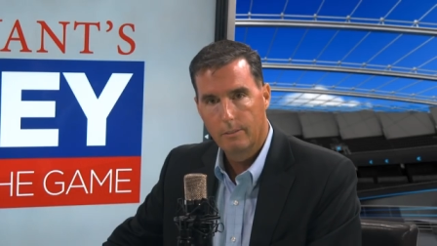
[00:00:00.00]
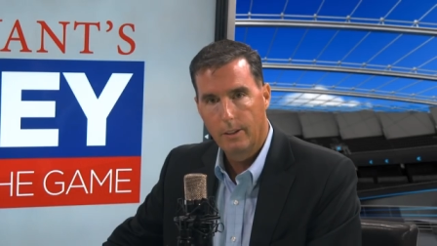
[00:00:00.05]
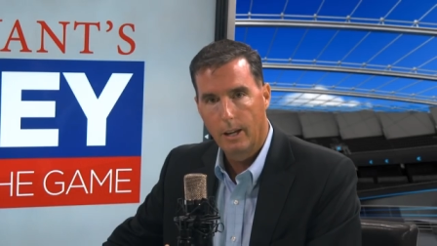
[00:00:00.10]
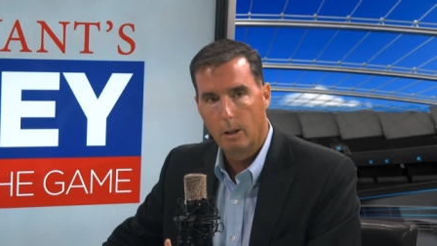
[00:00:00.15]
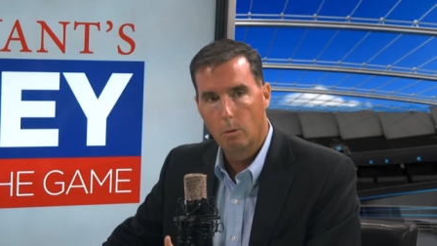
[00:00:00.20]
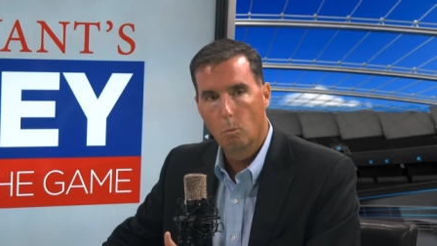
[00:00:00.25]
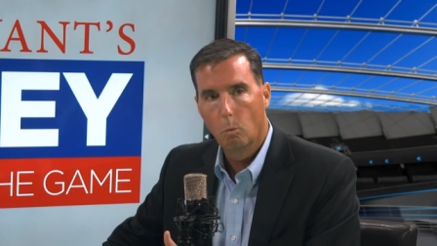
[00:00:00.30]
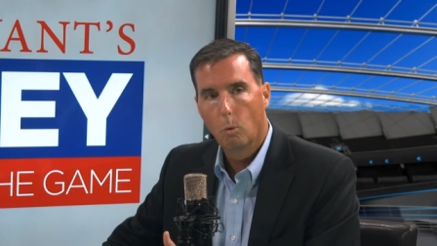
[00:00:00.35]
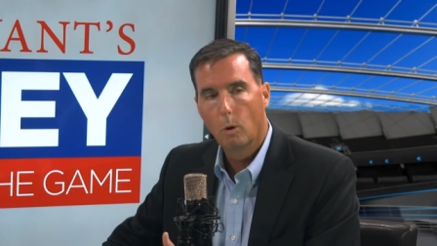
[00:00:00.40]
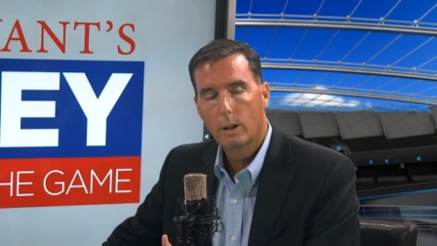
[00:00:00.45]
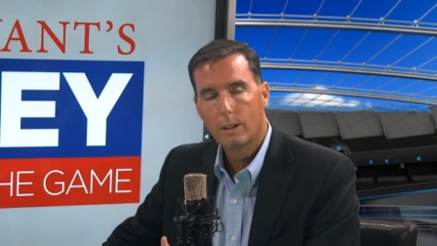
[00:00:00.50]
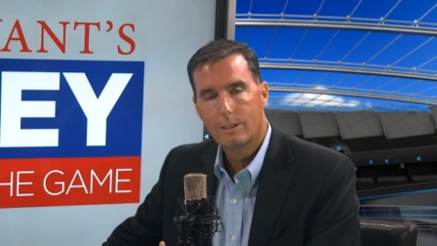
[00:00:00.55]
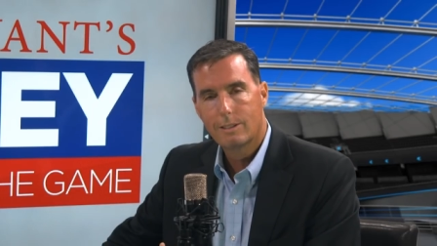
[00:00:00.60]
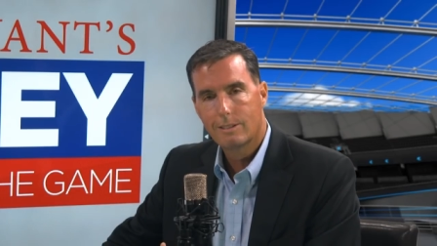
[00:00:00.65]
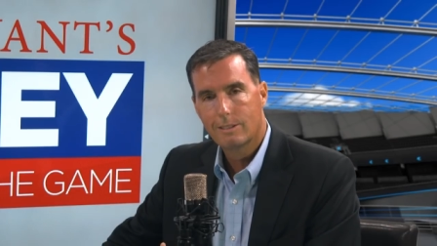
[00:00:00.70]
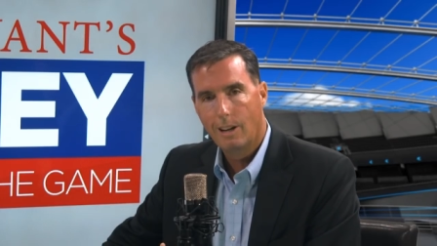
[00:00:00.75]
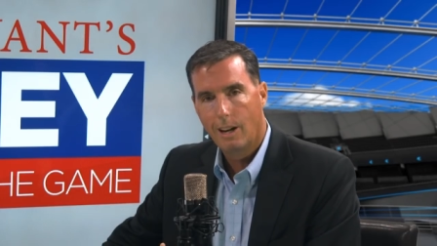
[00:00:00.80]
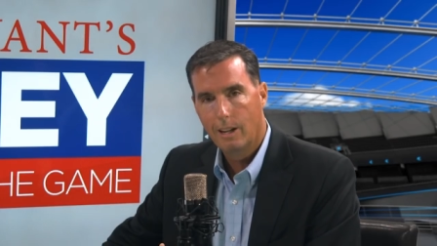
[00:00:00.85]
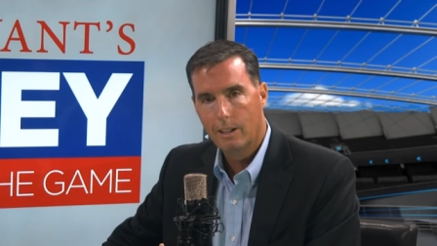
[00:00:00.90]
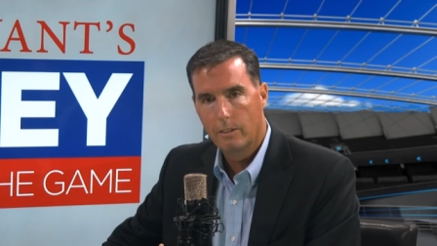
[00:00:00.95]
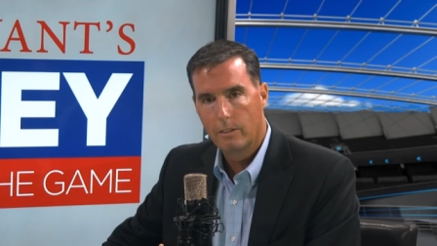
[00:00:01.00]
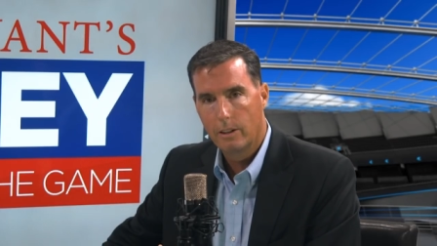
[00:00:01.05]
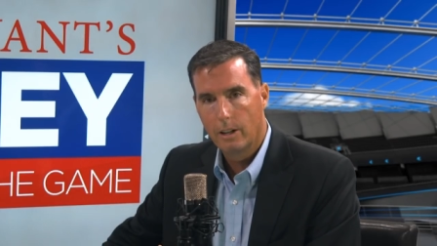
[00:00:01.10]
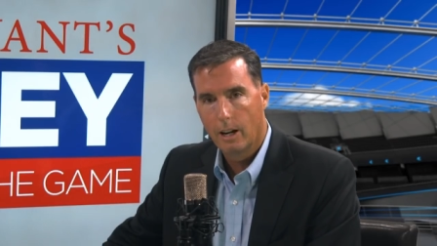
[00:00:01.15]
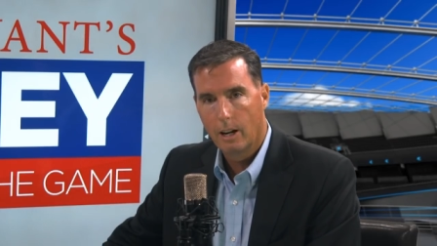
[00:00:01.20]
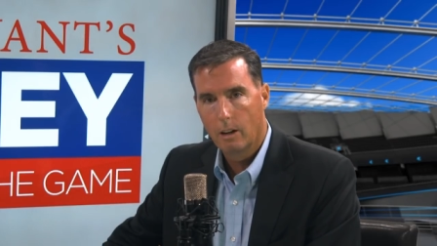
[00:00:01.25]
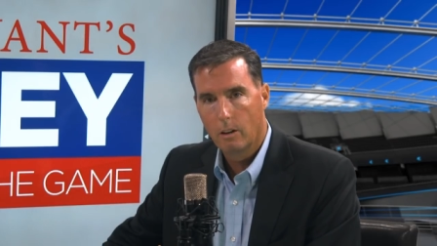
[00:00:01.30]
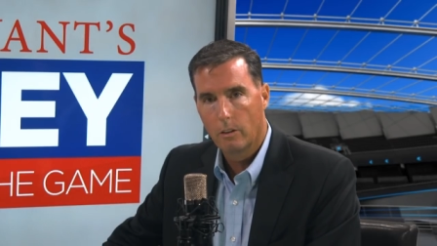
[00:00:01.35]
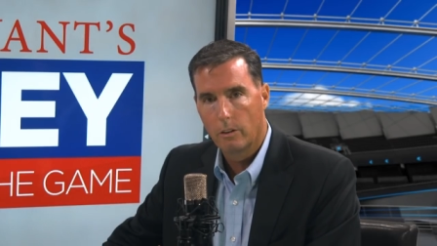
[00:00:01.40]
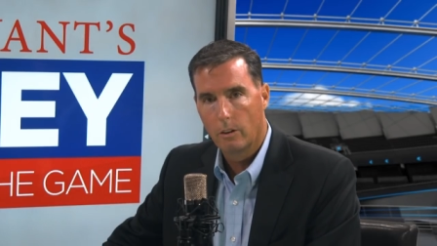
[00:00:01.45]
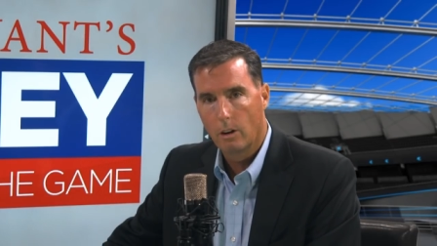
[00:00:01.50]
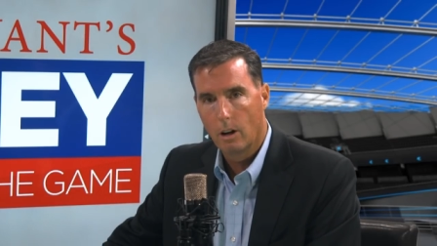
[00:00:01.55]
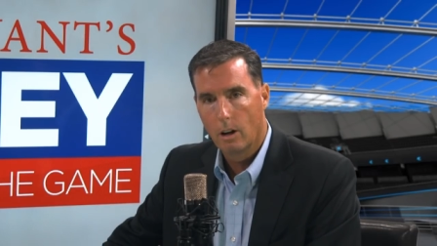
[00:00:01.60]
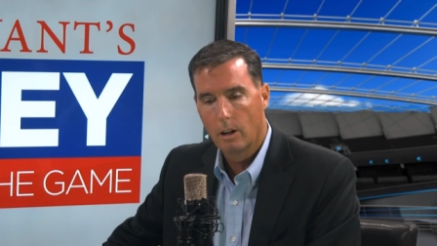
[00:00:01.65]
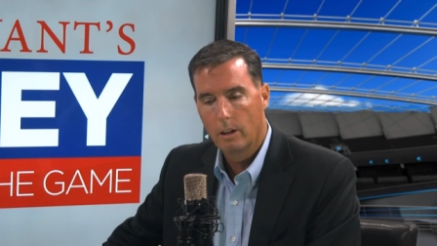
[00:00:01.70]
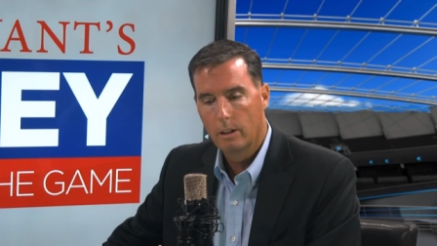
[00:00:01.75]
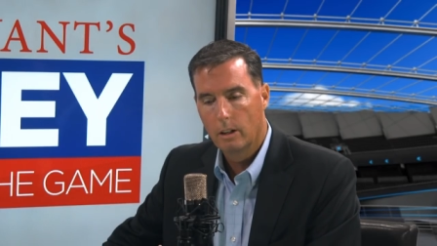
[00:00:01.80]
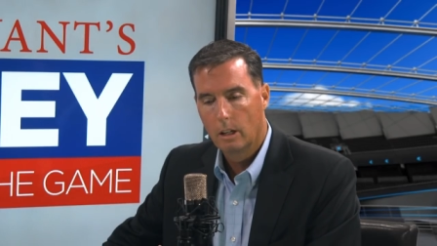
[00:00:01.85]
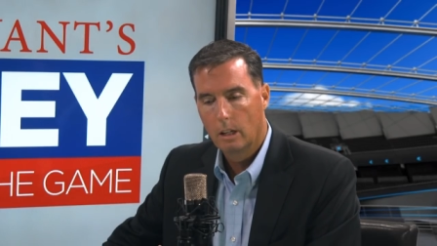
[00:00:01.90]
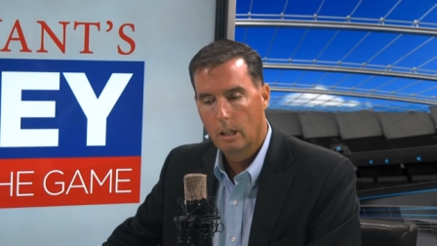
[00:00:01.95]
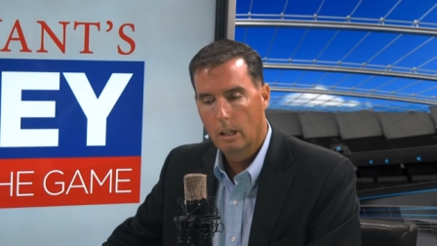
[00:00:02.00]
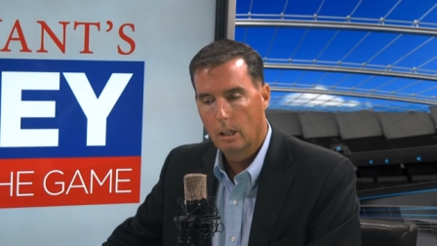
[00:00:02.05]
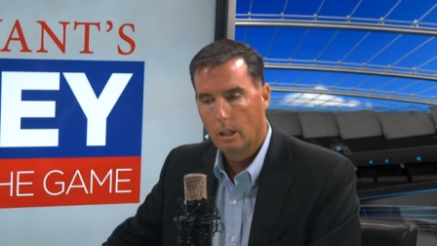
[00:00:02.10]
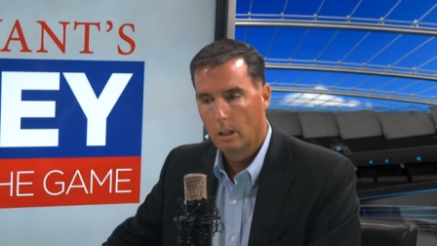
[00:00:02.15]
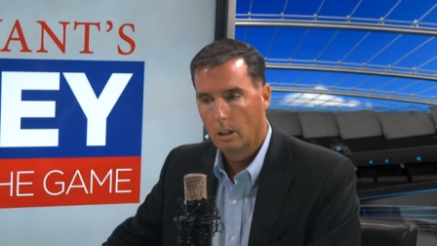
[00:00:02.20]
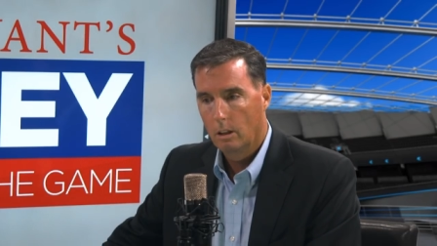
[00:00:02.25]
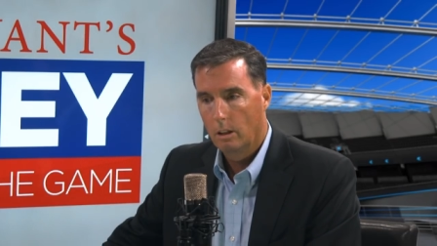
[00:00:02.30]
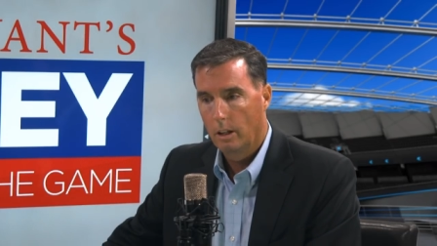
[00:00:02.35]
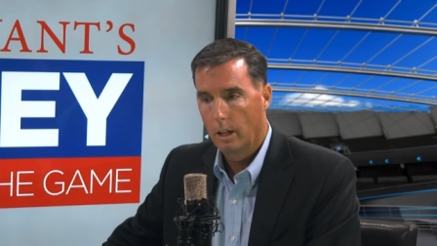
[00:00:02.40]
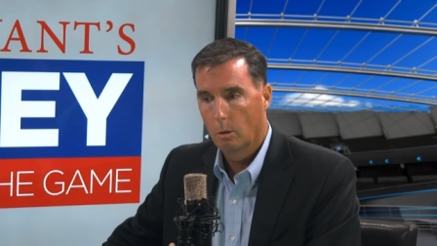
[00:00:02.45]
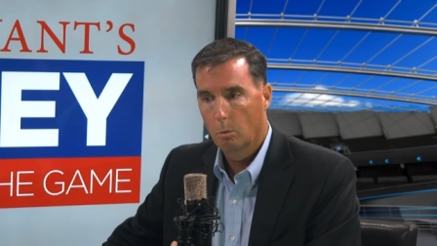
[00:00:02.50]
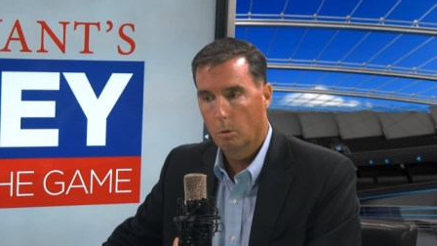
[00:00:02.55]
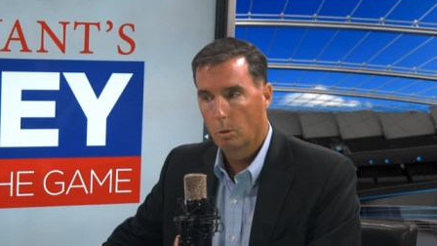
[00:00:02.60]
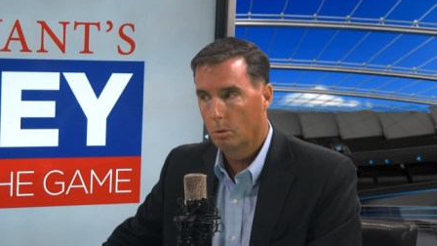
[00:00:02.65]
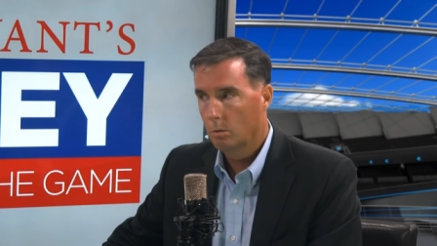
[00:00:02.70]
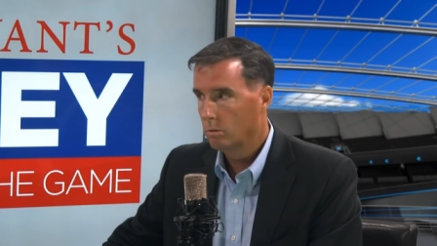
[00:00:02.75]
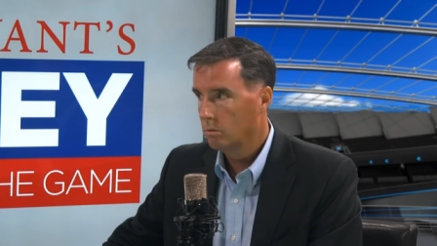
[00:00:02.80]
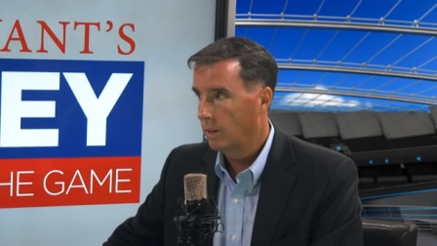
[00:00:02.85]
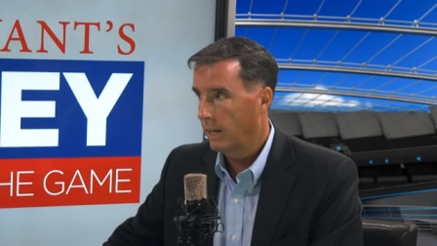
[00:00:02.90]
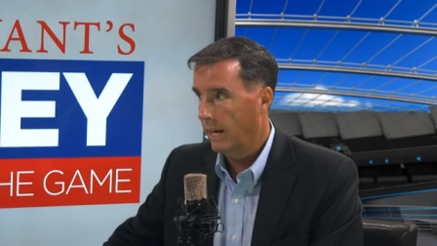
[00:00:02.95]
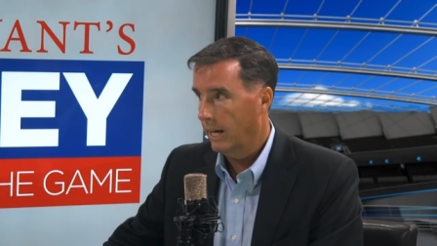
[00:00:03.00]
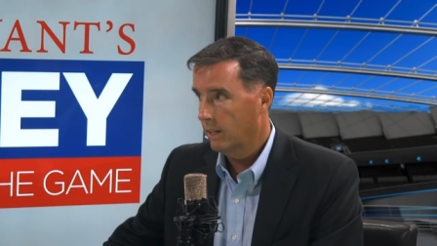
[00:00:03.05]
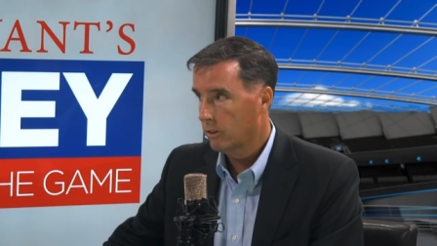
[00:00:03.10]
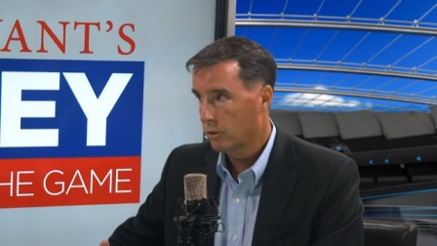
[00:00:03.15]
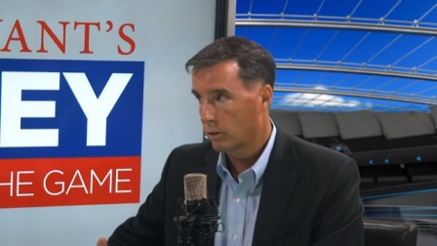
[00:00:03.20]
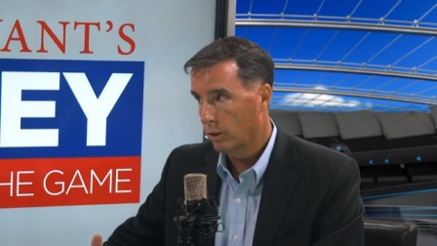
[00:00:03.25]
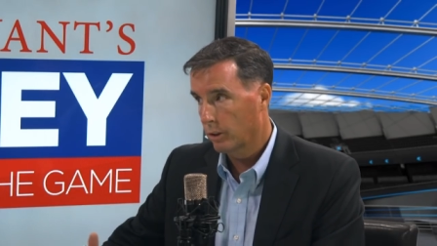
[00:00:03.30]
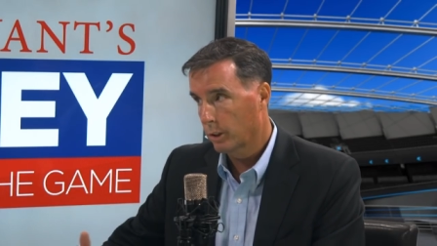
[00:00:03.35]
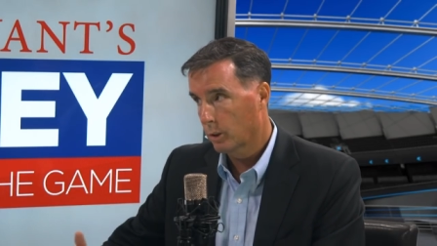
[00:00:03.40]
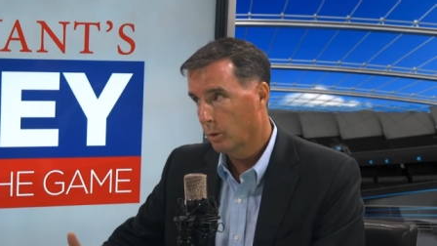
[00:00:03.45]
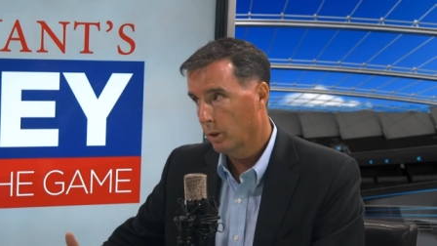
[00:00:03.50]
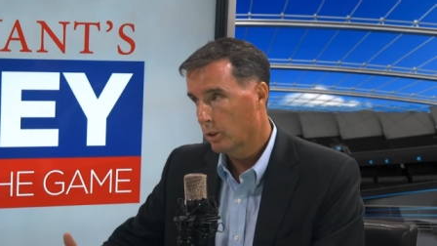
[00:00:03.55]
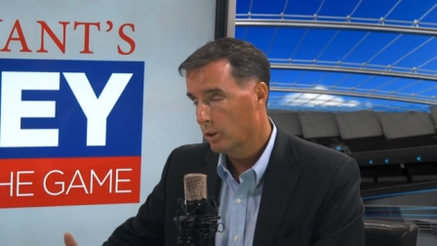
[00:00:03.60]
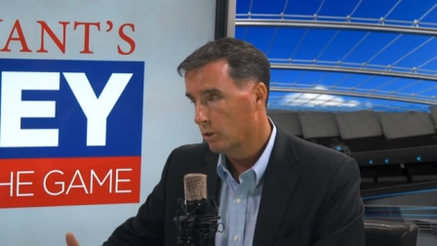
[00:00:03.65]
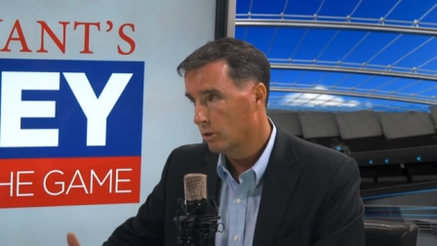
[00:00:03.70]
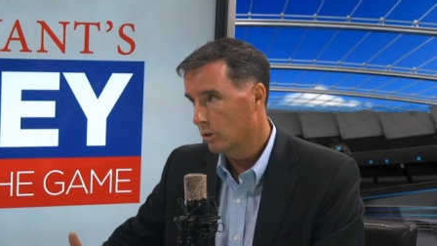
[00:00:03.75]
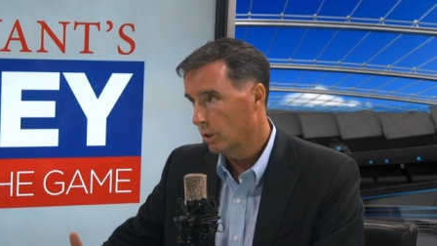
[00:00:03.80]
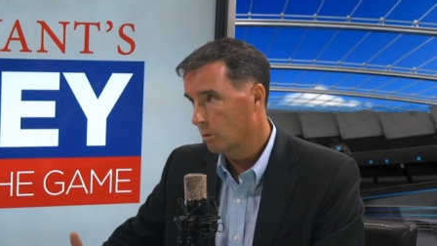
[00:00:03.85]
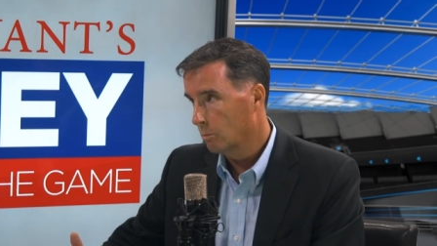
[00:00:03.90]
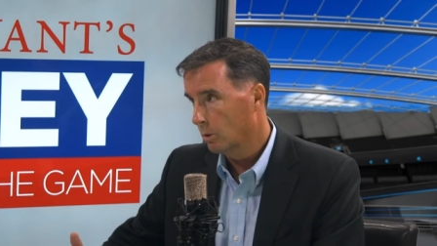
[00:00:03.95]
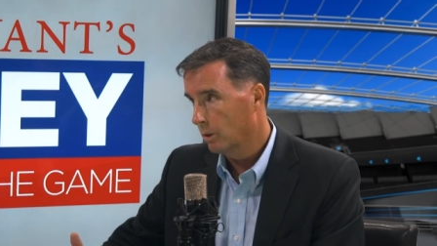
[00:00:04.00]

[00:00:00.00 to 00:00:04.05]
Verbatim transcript: and what side of the aisle they're on, it will mm. answer all your questions on